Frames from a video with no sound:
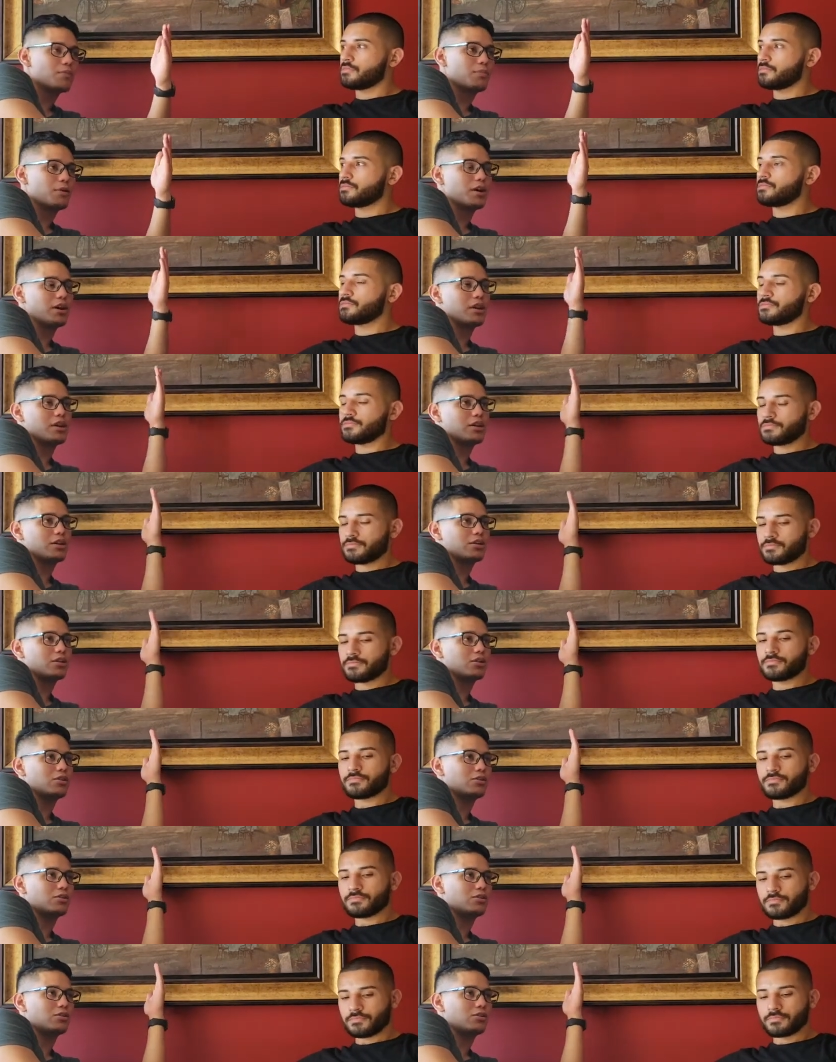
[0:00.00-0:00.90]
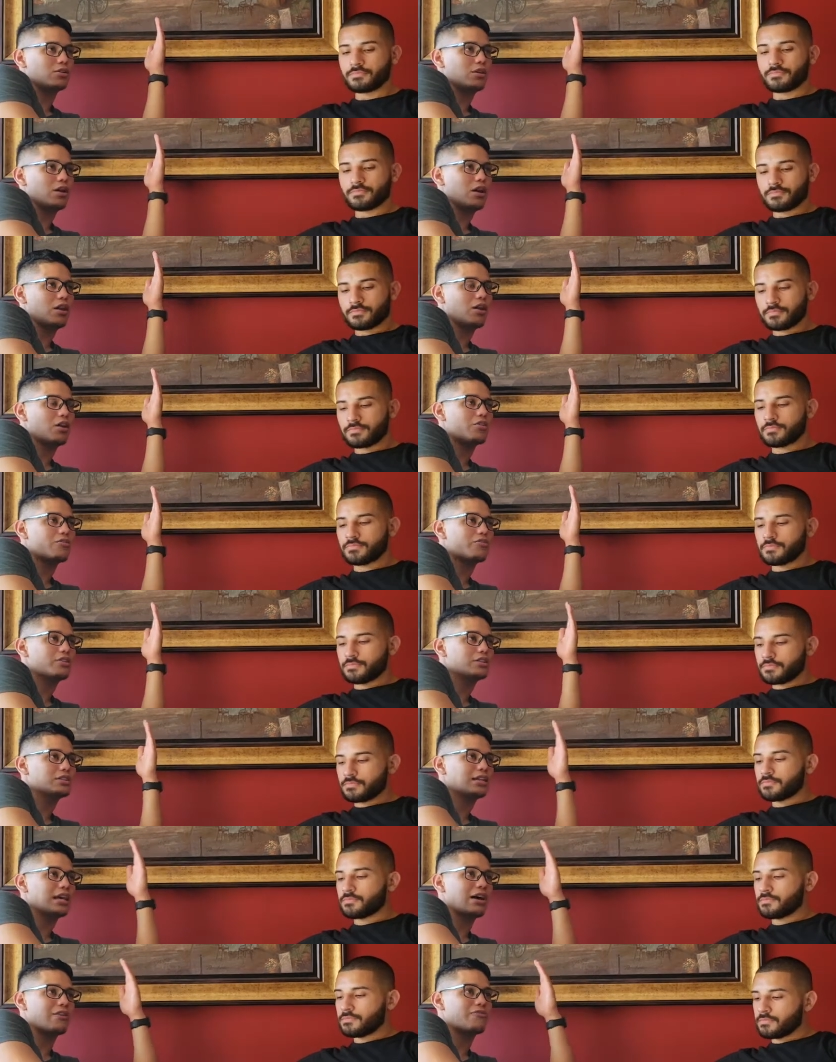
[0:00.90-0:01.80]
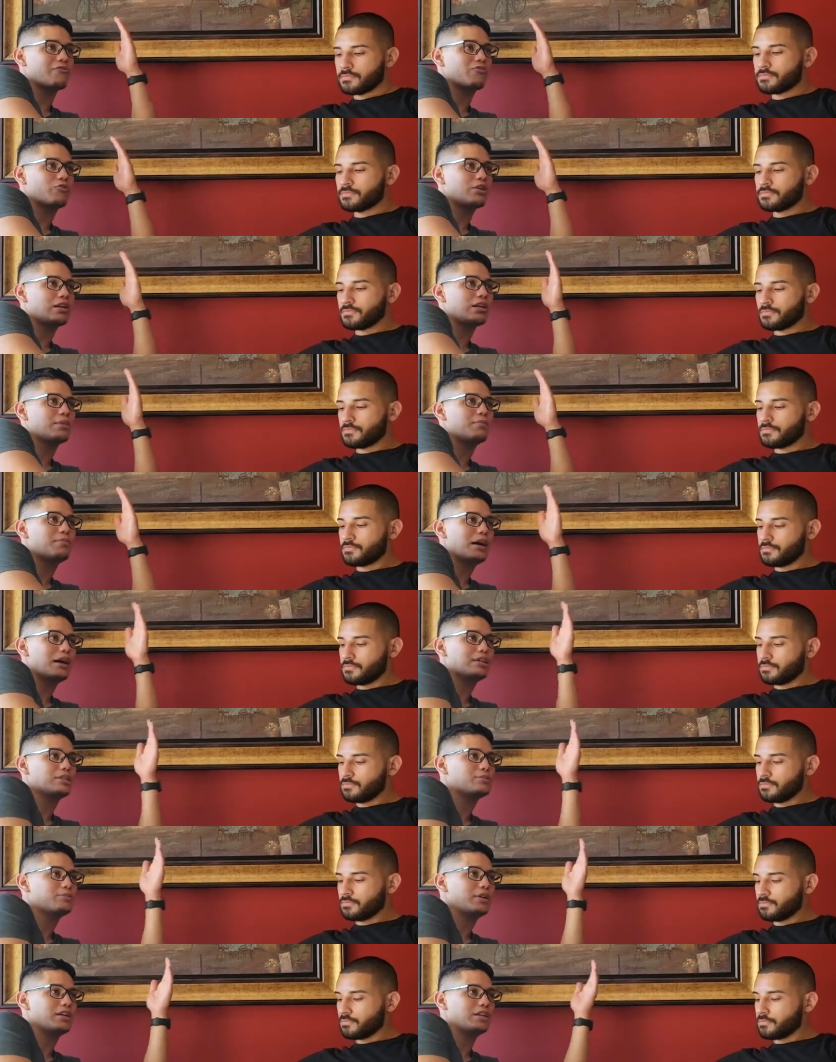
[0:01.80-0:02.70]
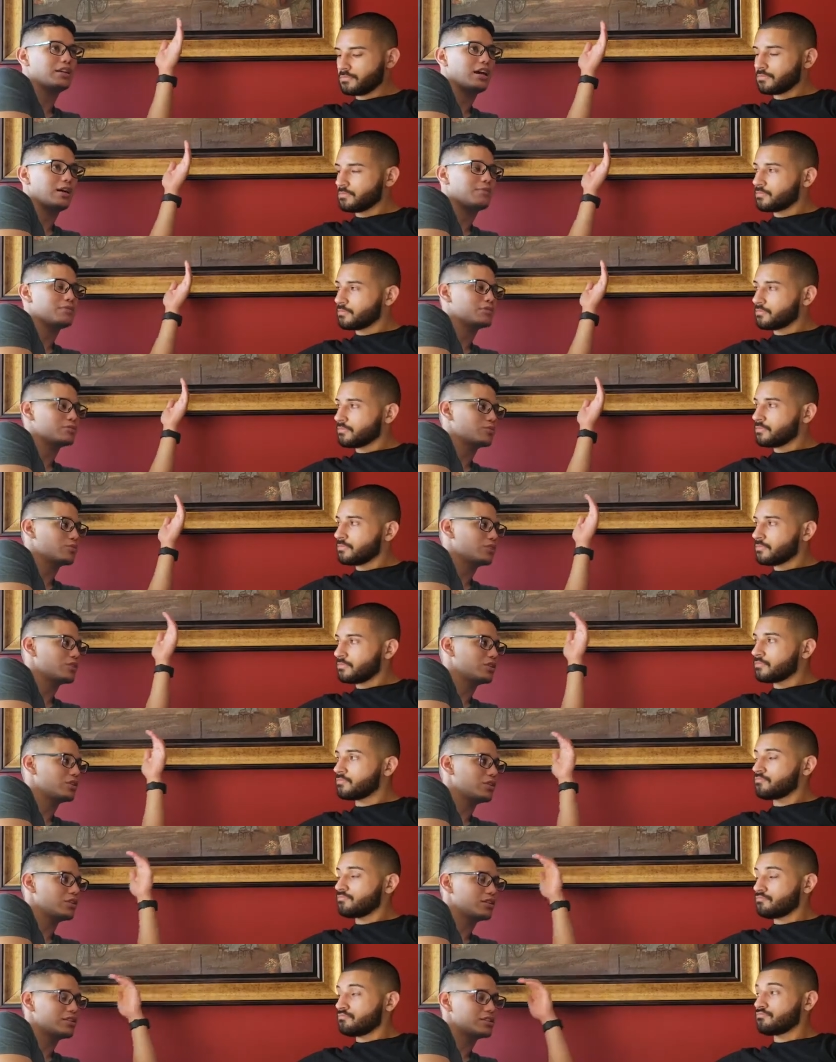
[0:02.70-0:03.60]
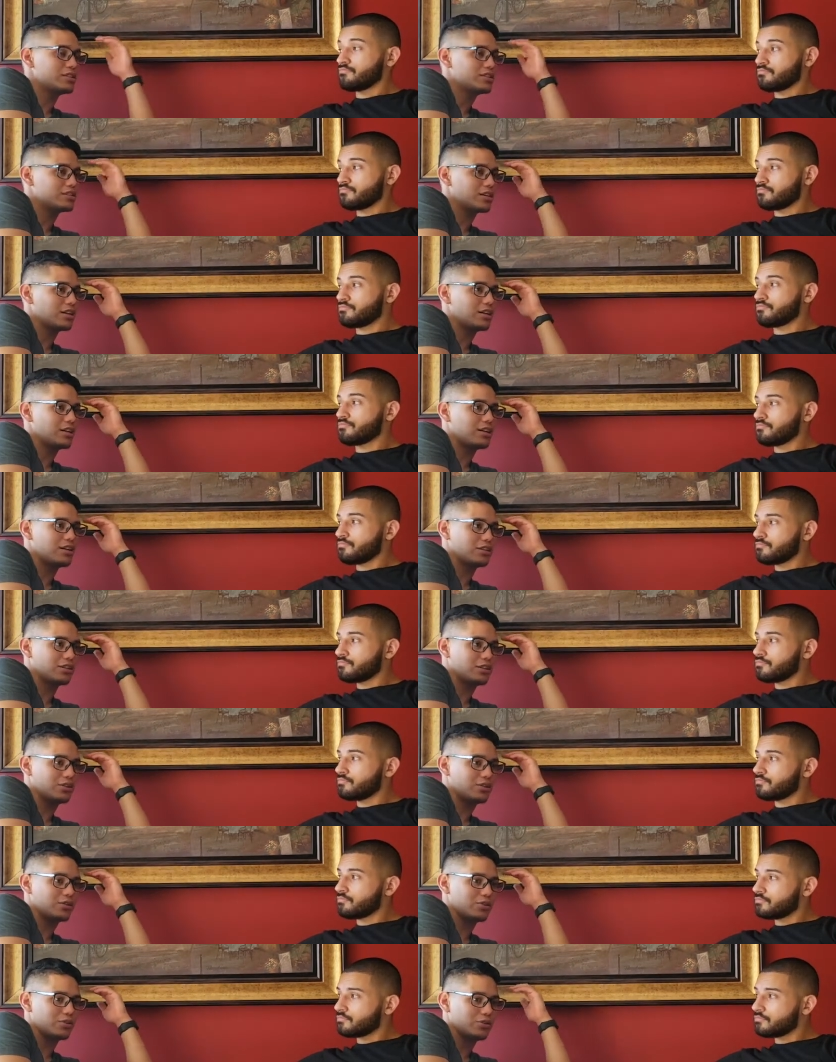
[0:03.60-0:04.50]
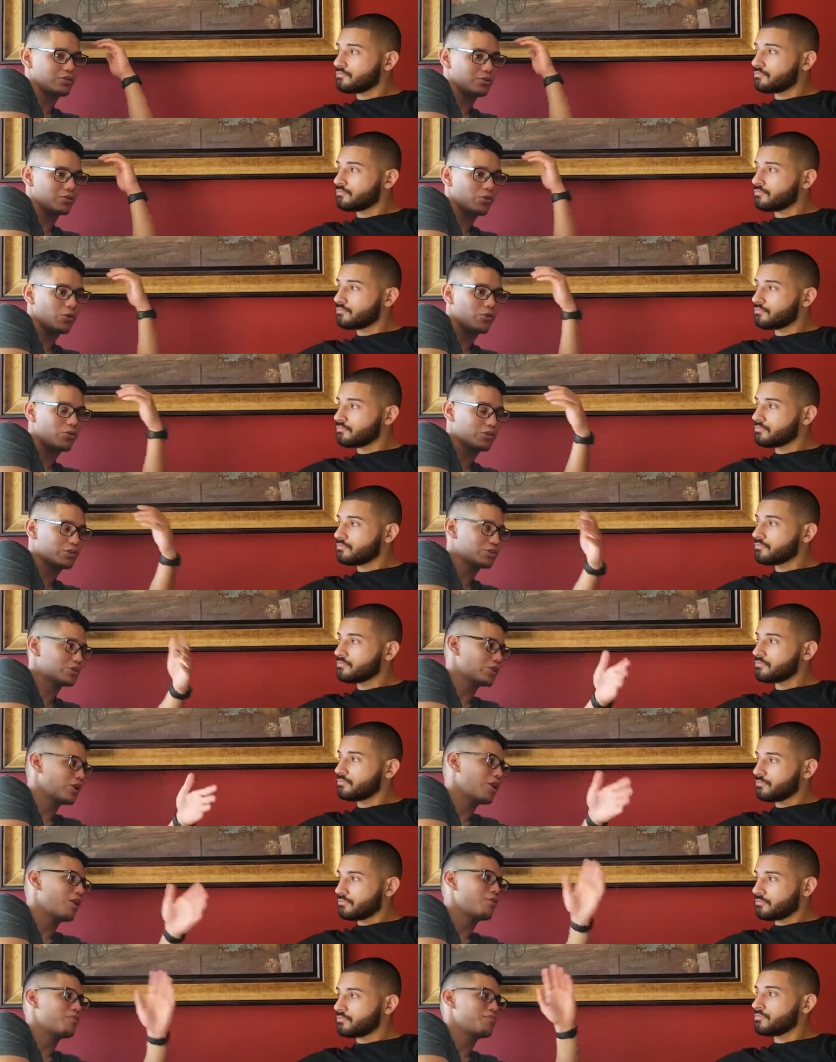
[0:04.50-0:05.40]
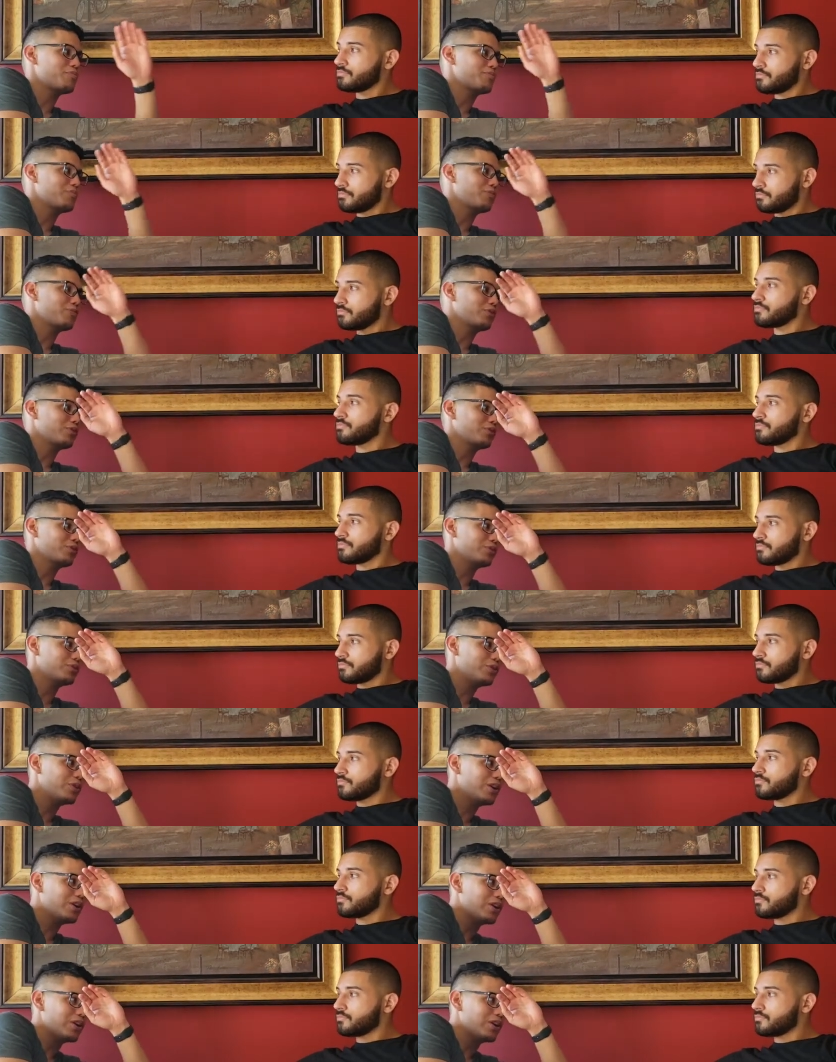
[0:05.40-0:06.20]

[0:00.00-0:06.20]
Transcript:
Speaker 1: But you know, a lot of us have really bad spending habits. Whether it is uh, you know you overshop or you